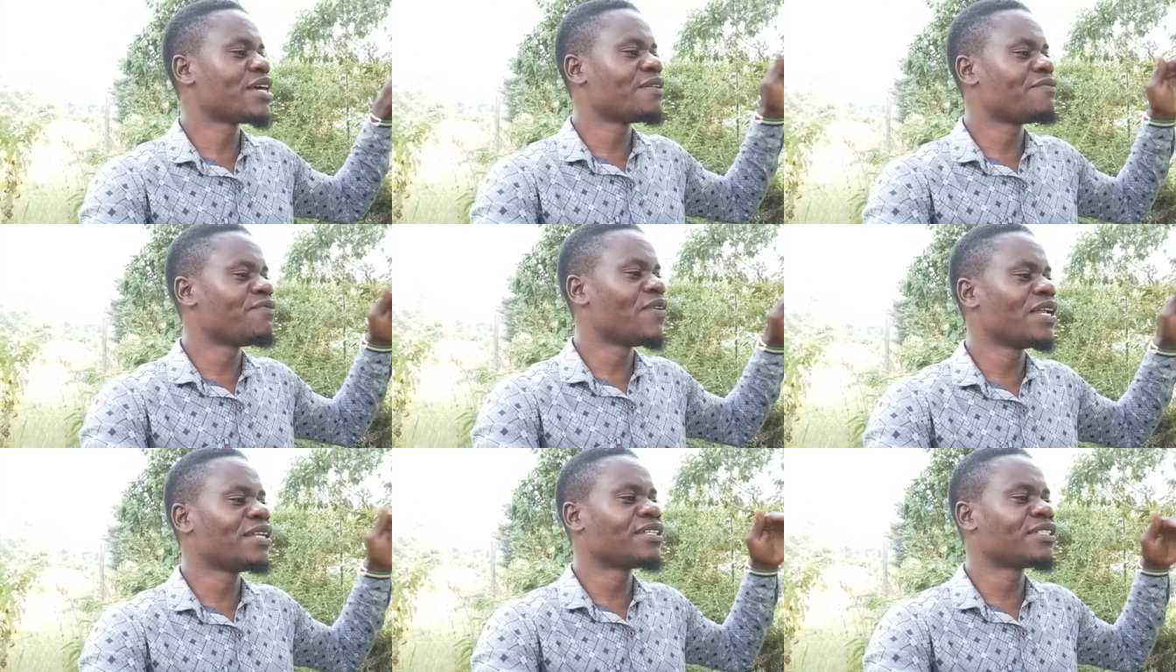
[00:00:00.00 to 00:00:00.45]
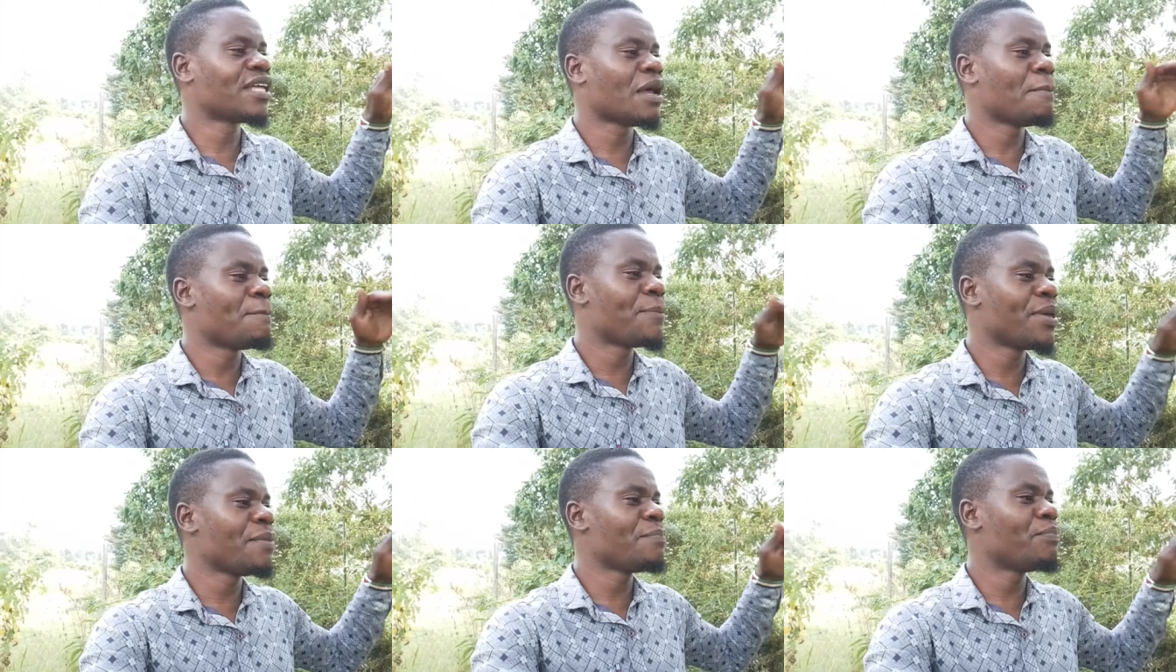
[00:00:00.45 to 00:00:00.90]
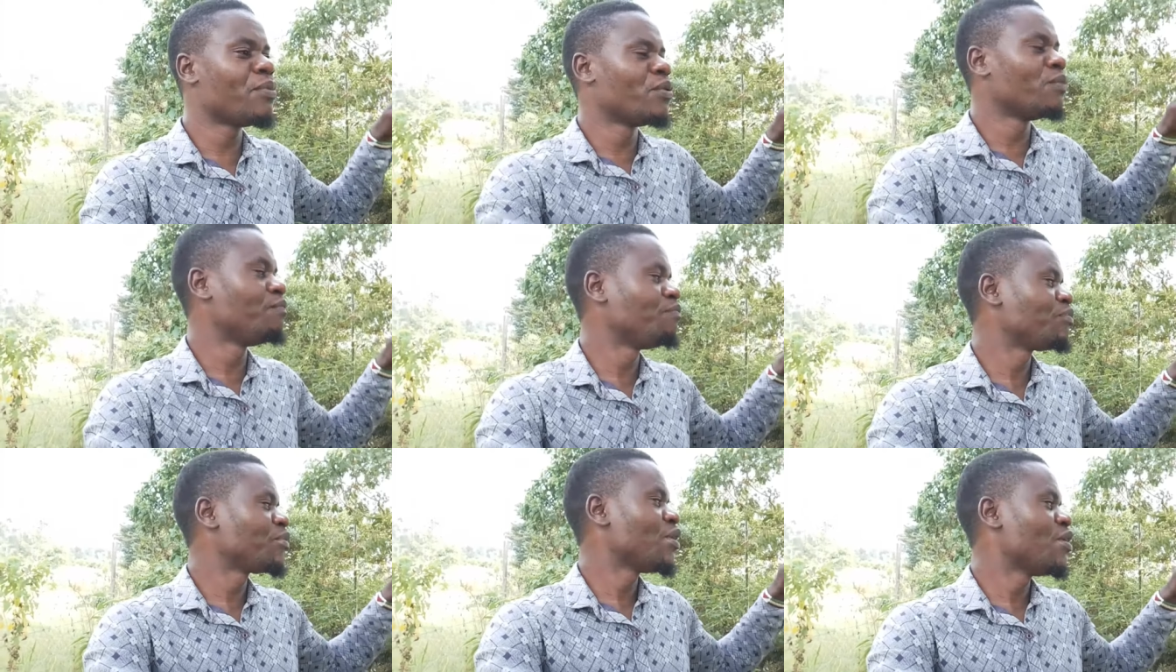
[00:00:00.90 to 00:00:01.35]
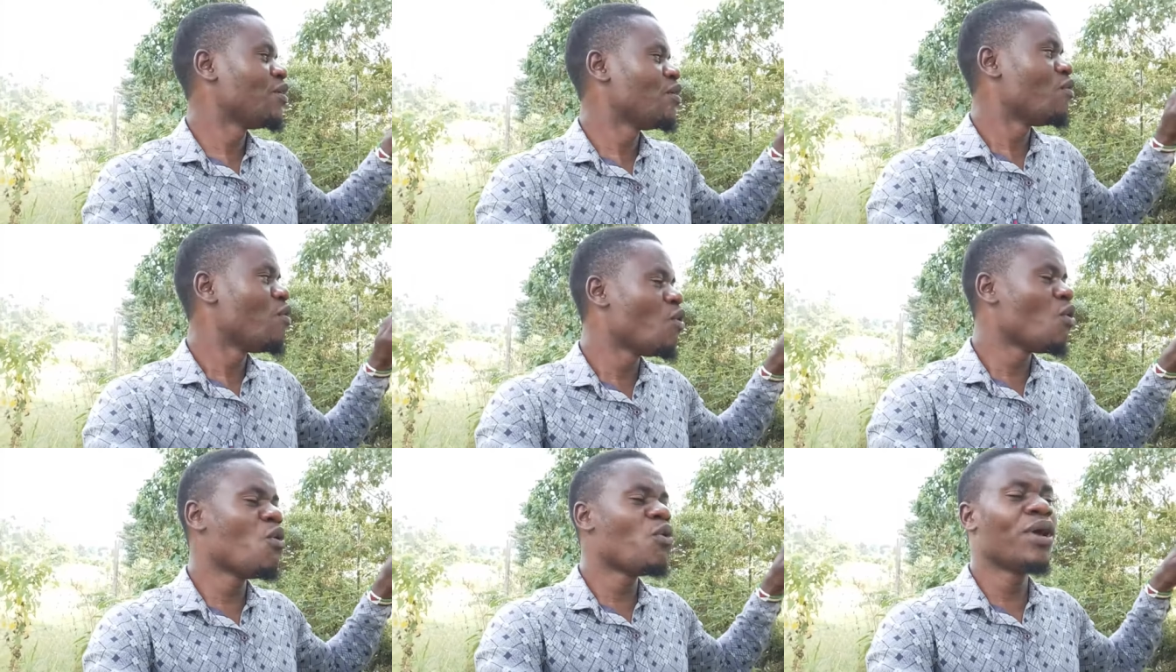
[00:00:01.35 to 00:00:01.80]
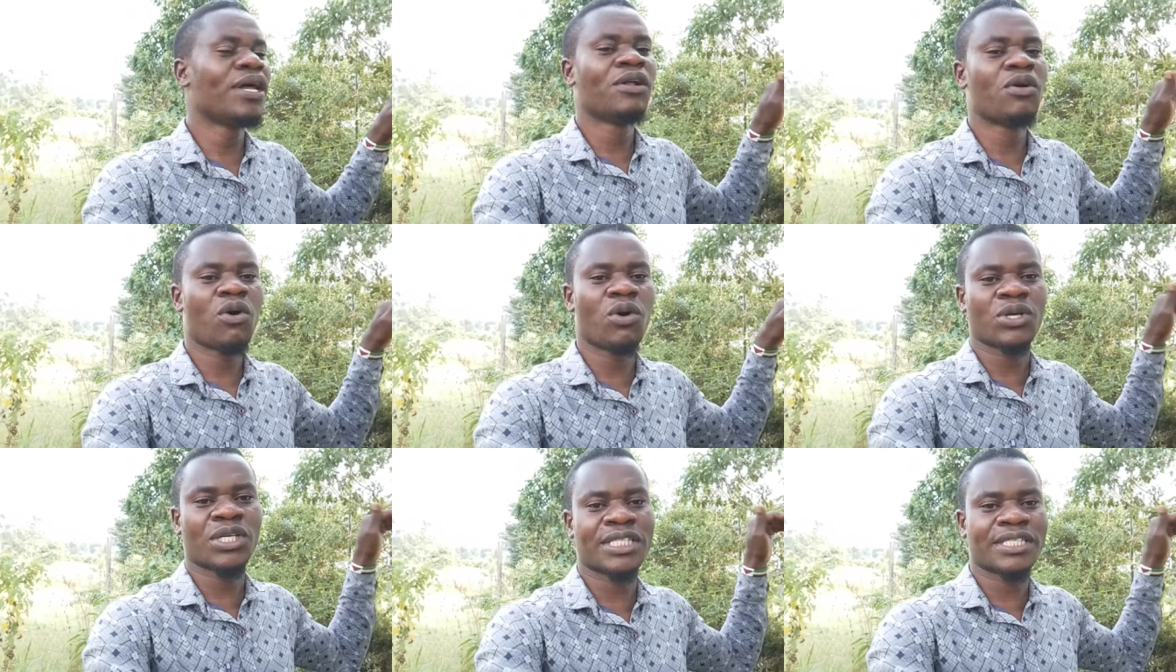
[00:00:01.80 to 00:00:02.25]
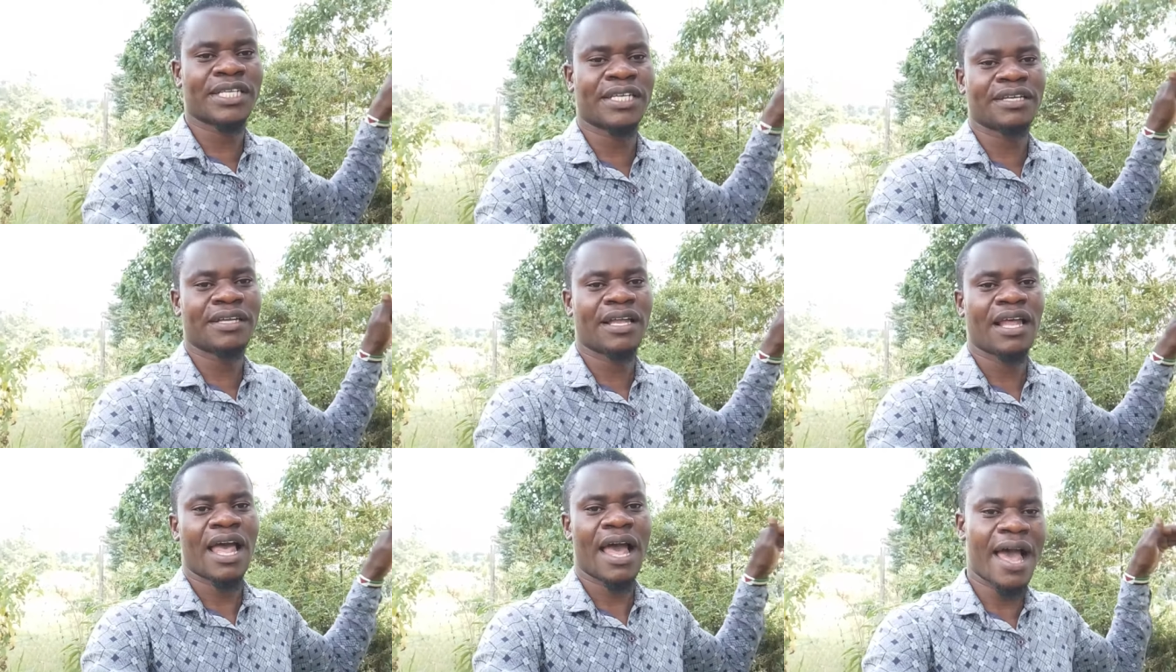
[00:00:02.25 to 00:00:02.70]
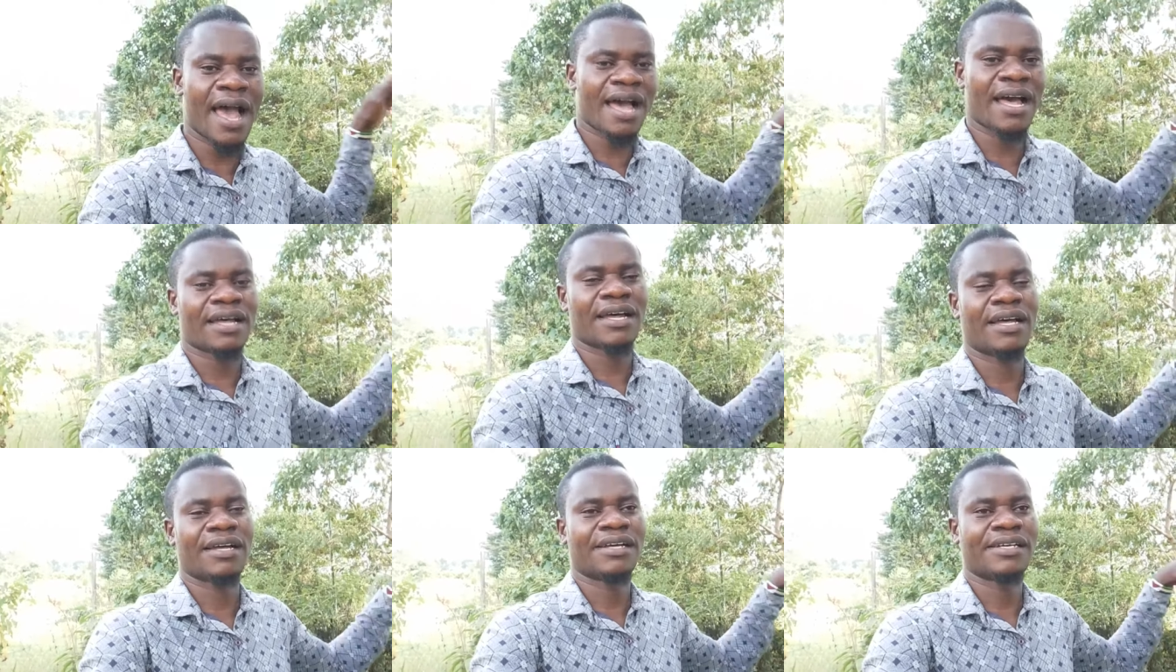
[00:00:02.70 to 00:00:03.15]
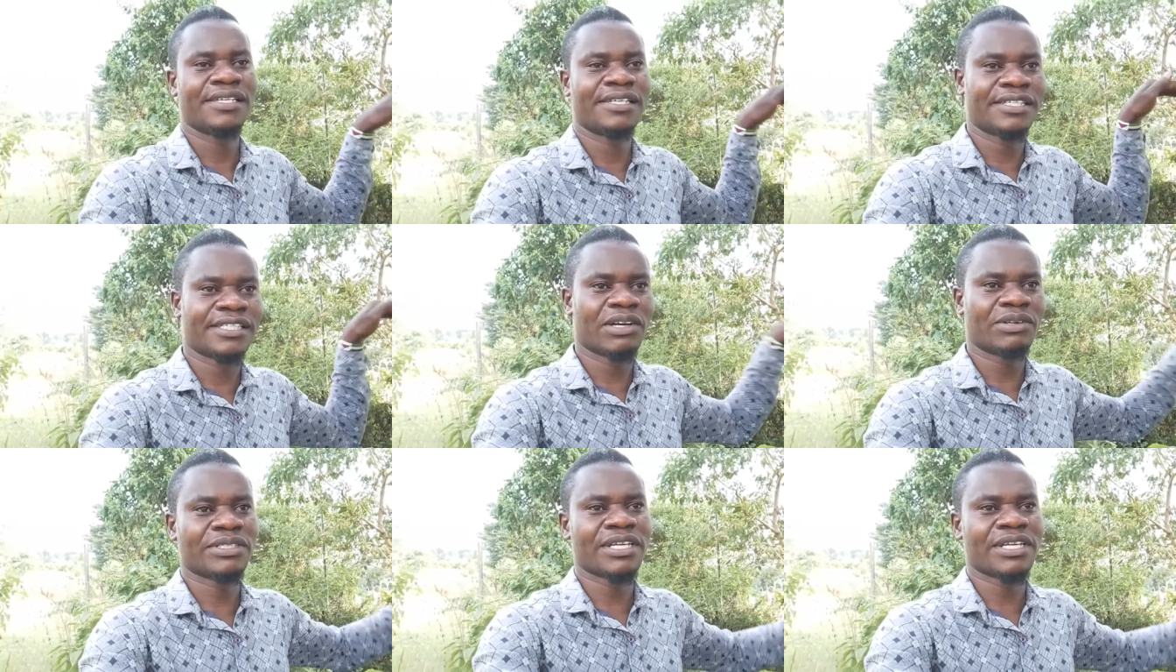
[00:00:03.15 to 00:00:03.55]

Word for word: people who will host her in South Africa.